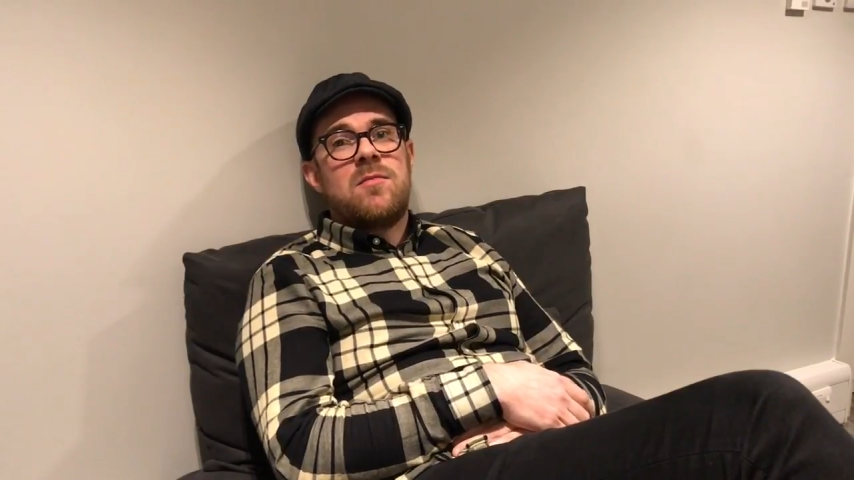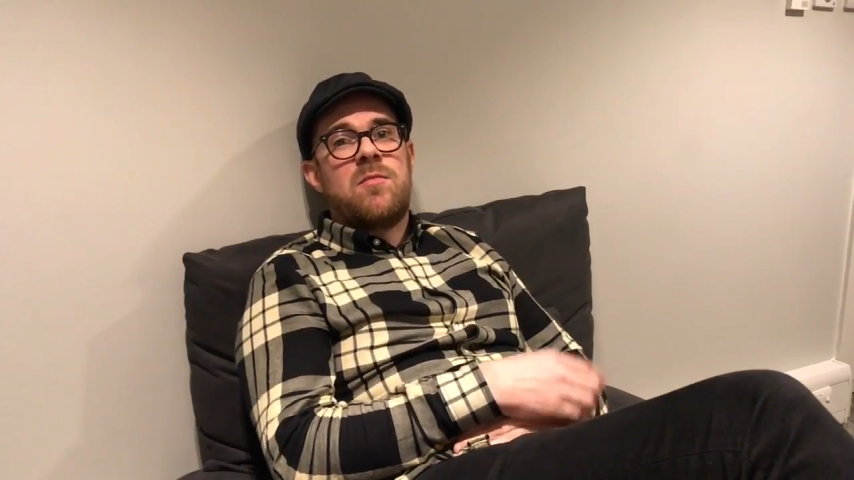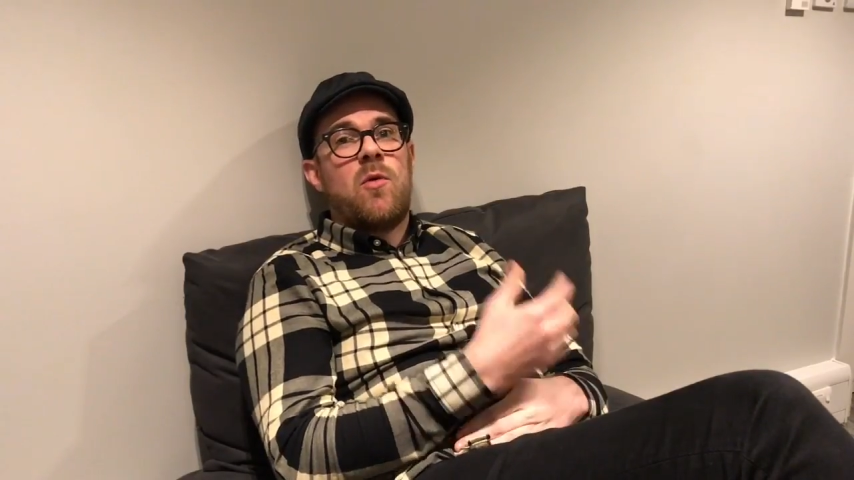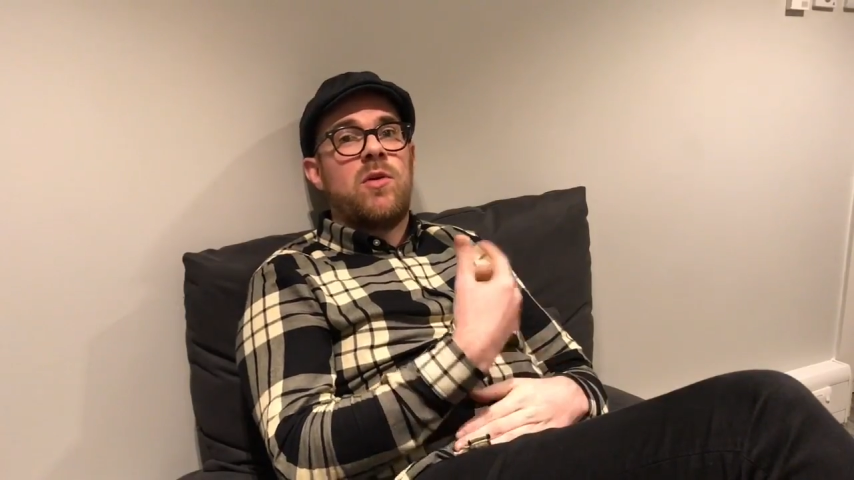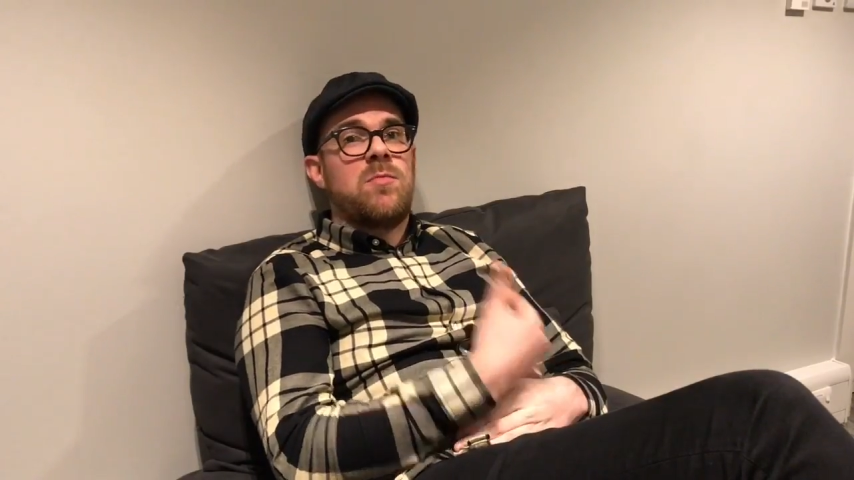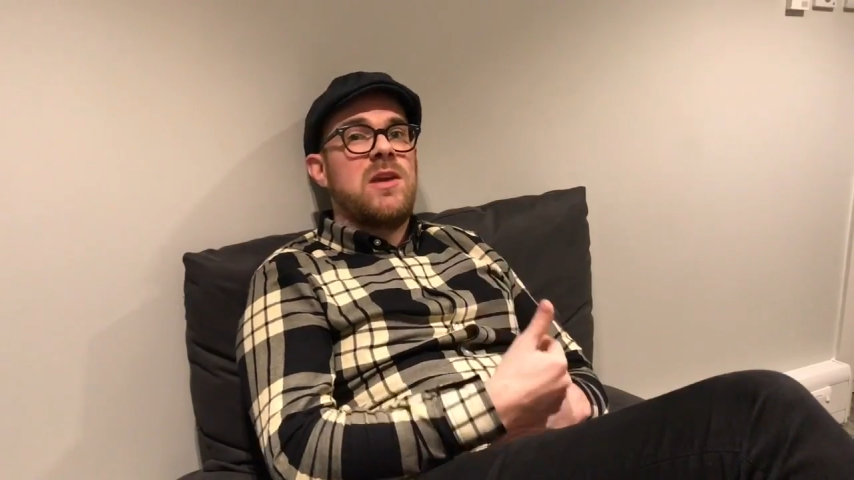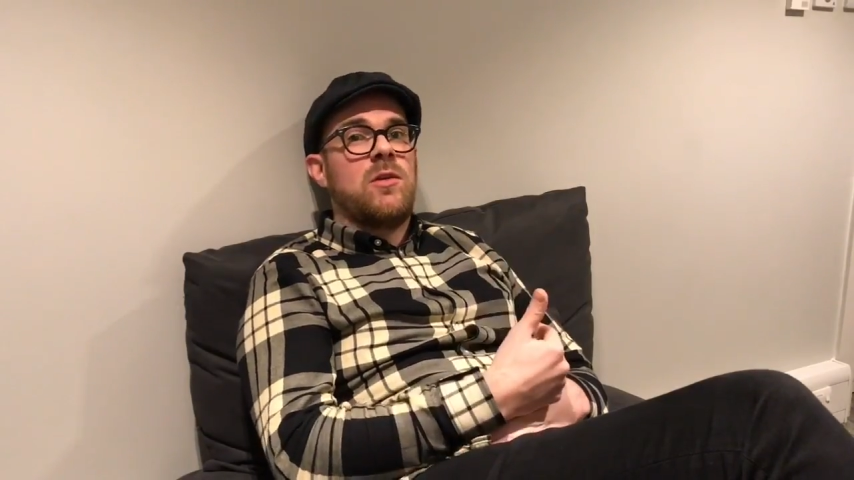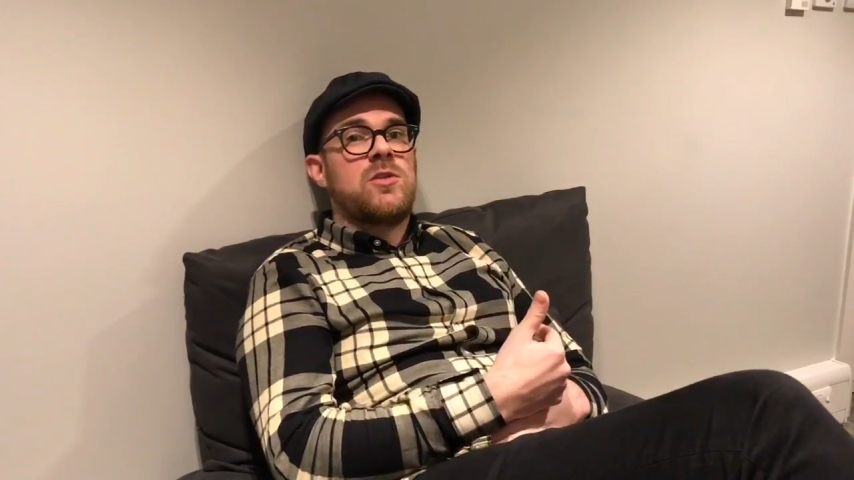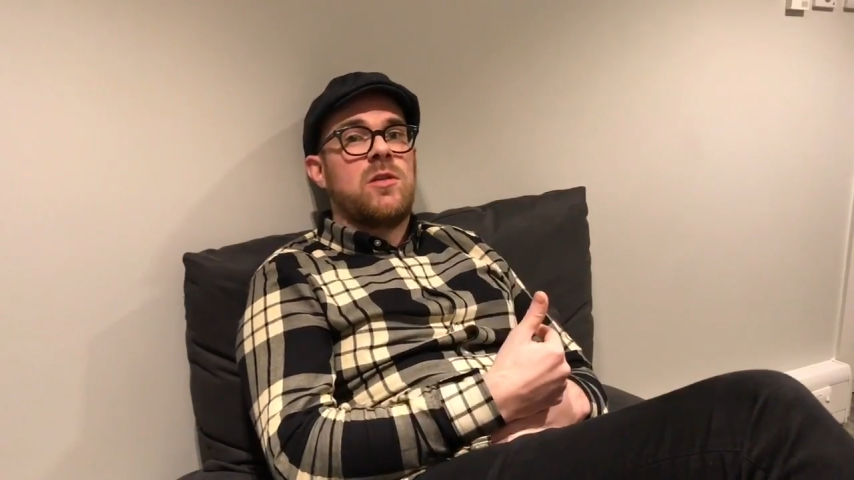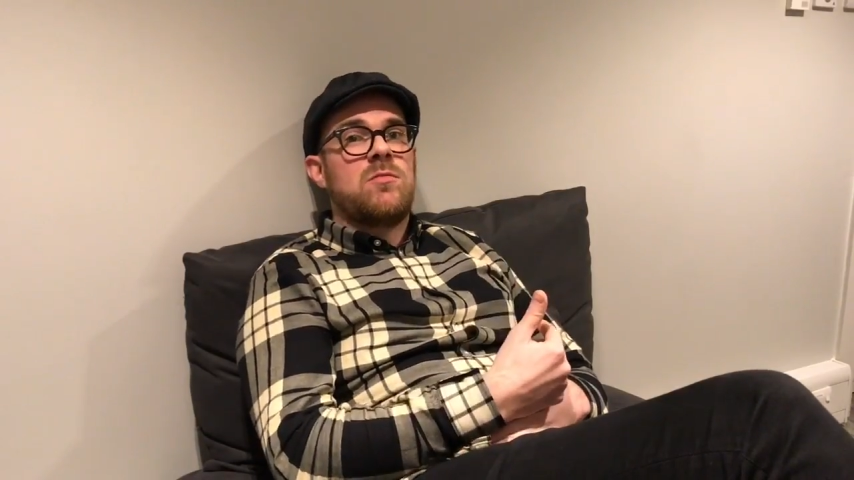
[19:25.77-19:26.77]
but with me
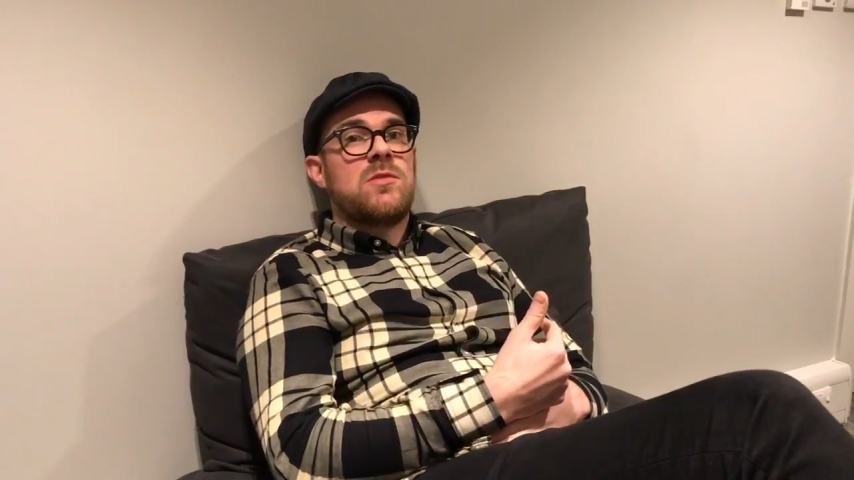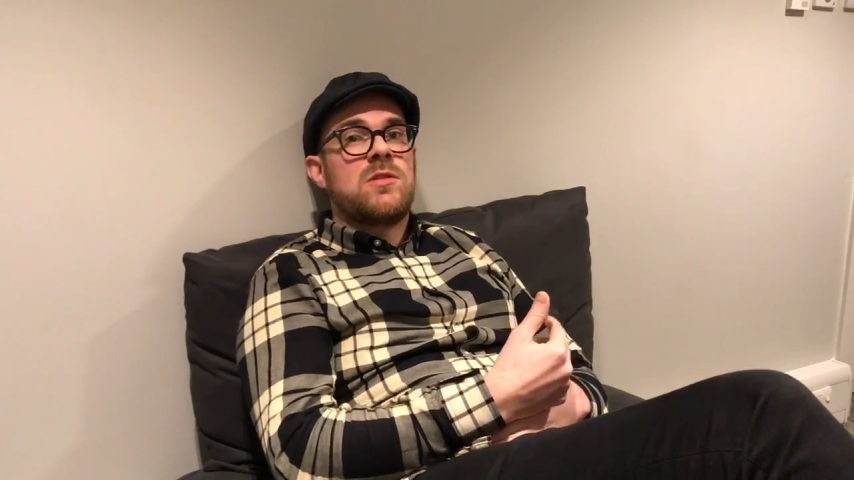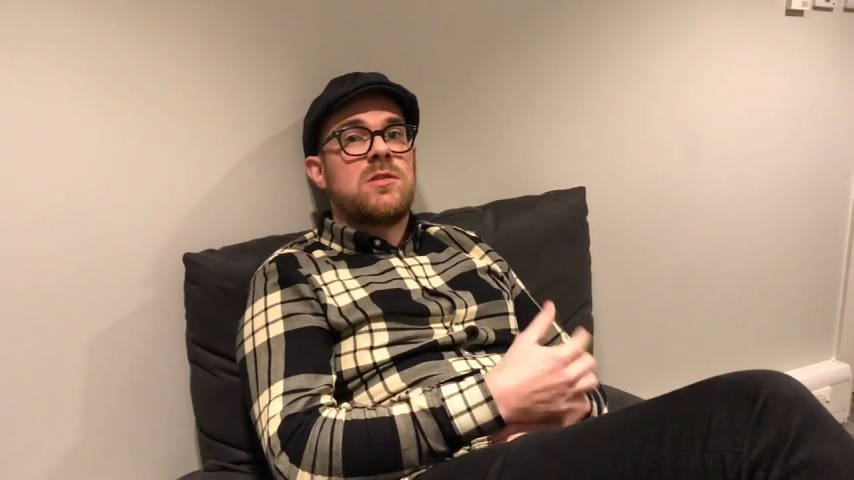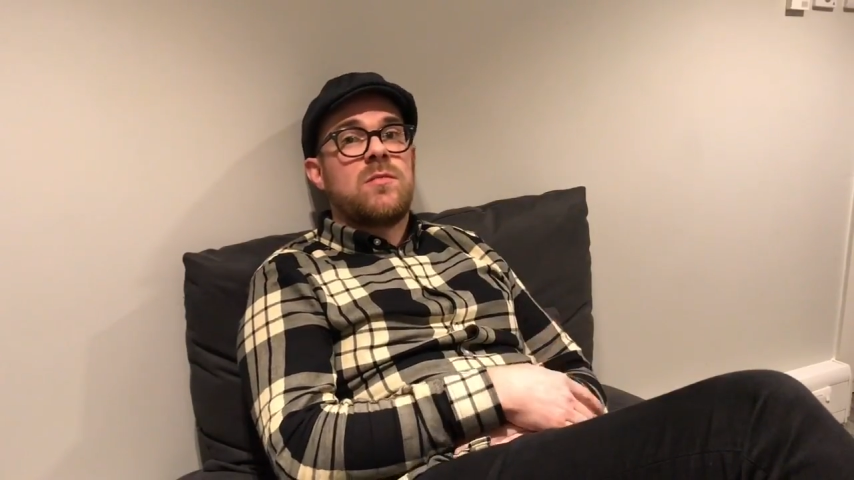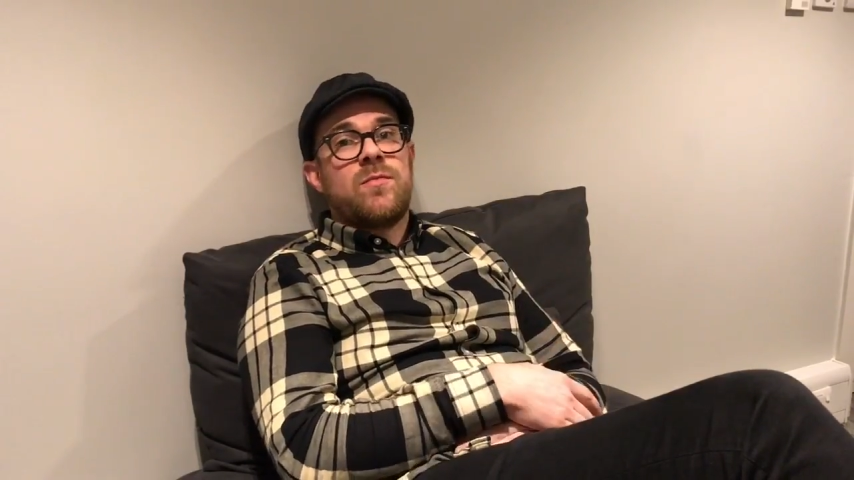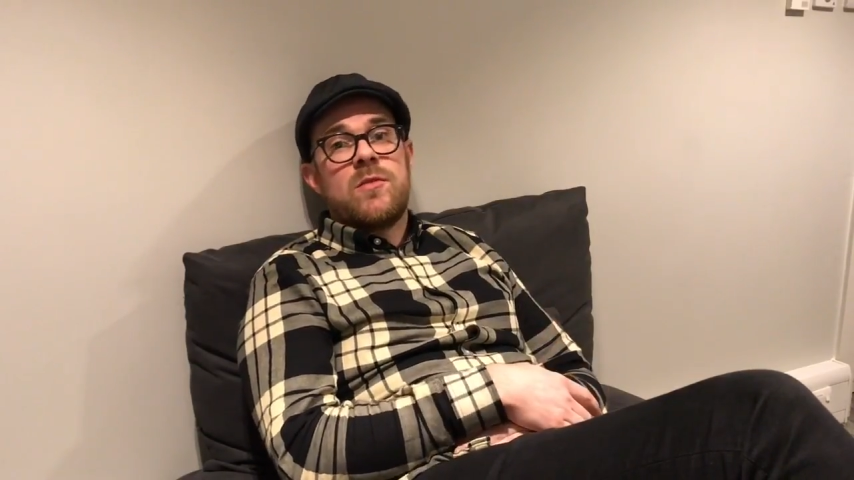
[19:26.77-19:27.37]
on drums.